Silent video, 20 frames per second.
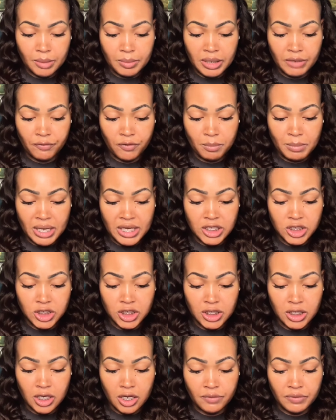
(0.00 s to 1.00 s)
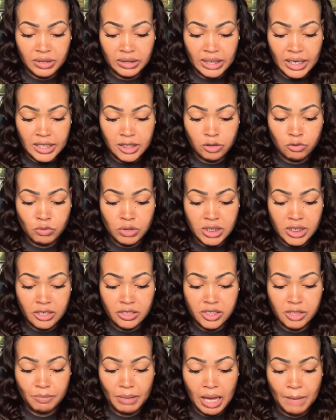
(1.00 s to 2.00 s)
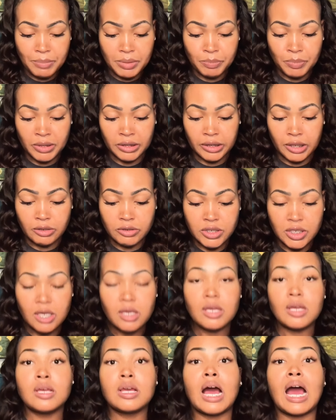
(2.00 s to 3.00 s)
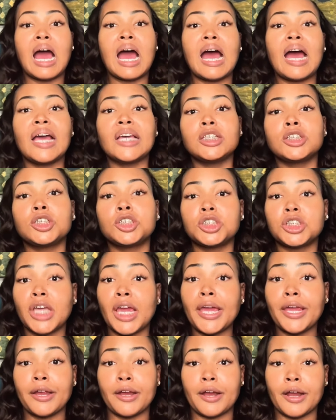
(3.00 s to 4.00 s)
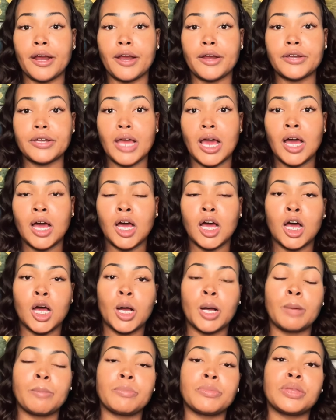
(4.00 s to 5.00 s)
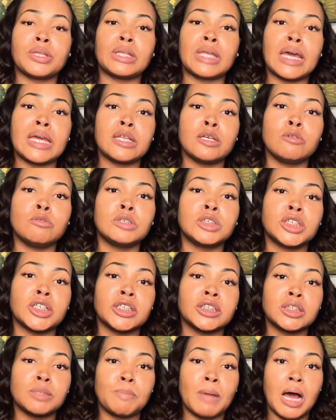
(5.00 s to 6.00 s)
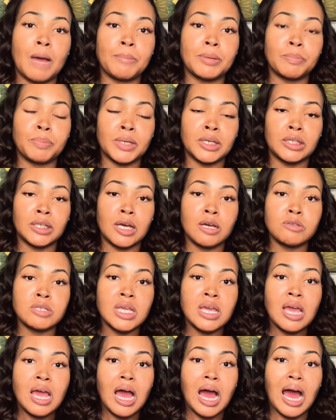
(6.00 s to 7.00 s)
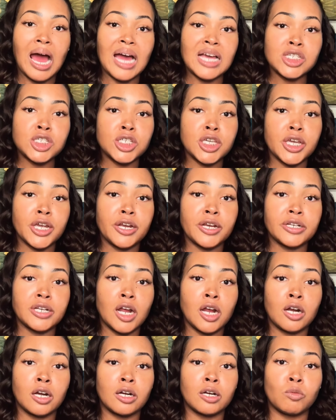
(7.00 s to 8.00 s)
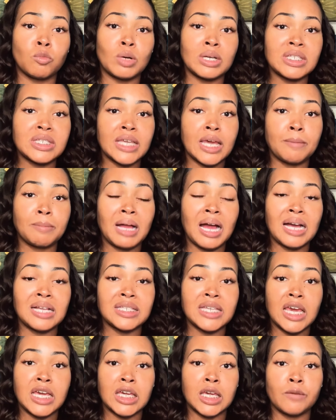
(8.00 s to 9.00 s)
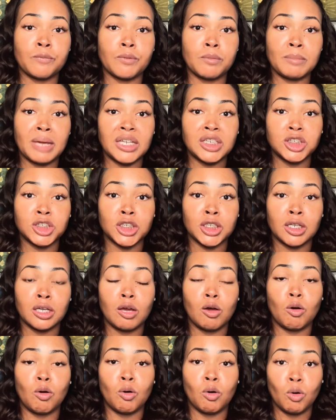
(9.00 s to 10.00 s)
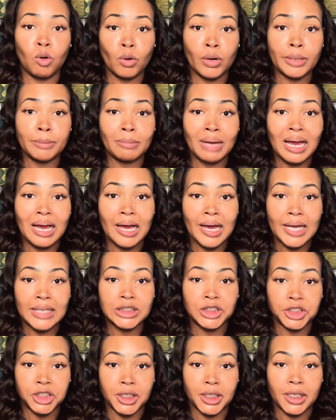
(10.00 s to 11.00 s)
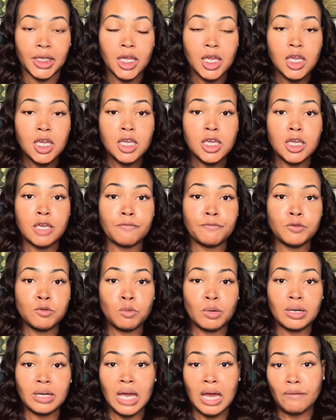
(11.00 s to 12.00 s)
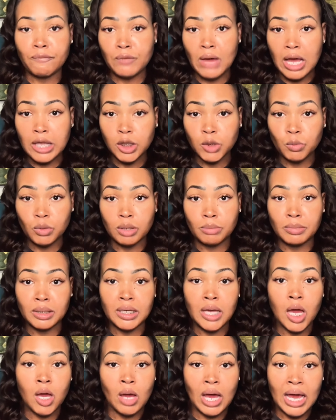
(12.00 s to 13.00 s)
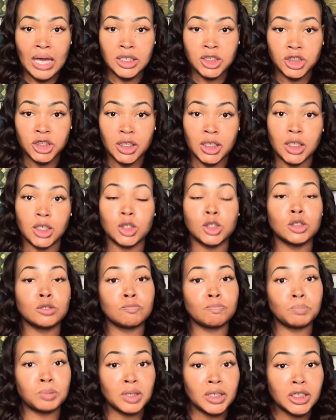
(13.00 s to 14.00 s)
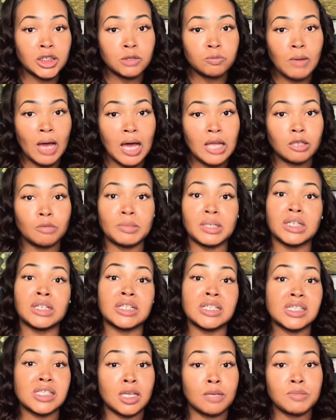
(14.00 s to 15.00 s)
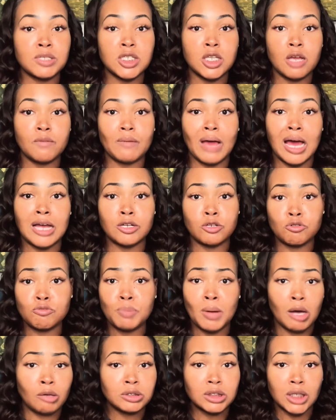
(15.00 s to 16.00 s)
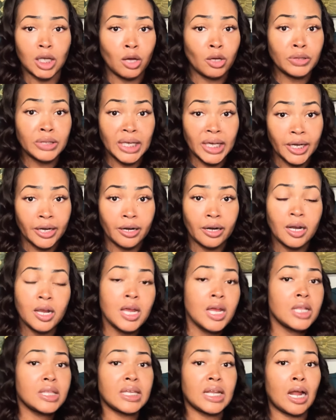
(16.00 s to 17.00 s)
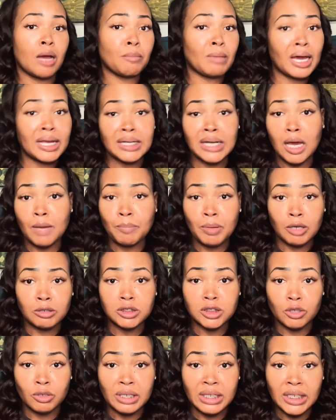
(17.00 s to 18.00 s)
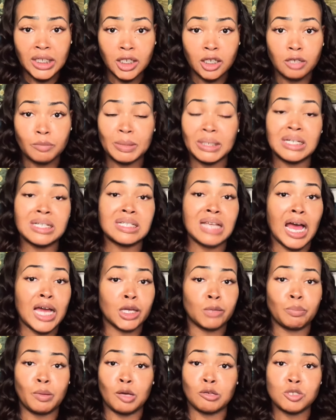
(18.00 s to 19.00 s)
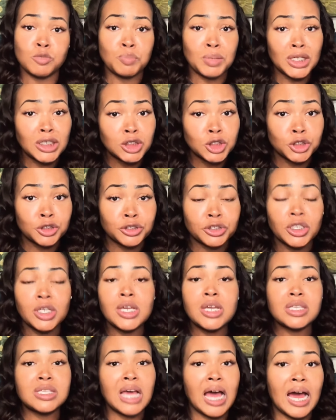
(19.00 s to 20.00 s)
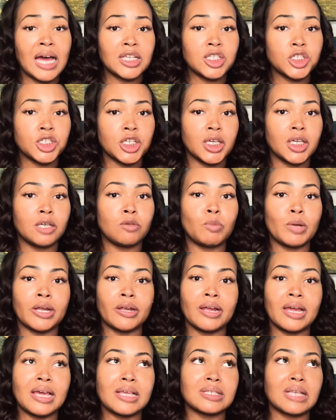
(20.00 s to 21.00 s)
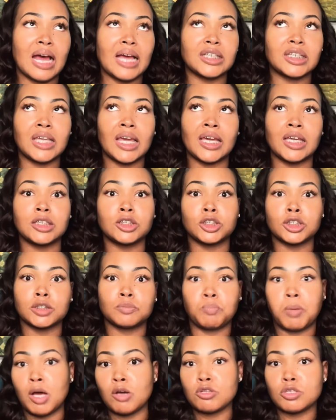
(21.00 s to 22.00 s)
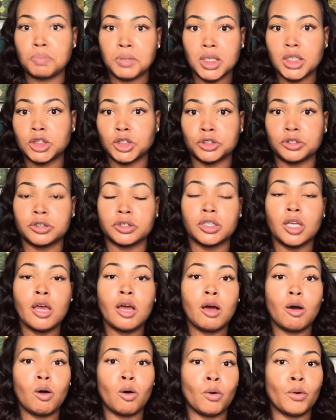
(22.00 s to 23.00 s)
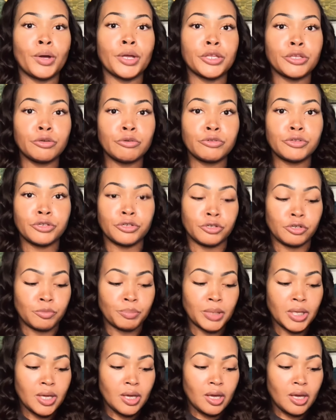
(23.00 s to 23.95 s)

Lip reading: information of the lady who sells the boppy pillows? I shared the lady who shares the boppy pillows. I shared her WhatsApp contact information on my IG. If you are not following me on IG, please follow me, because some stuff I do post on there that I might not post on here, because I can post pictures to IG, whereas I can't just post pictures on YouTube.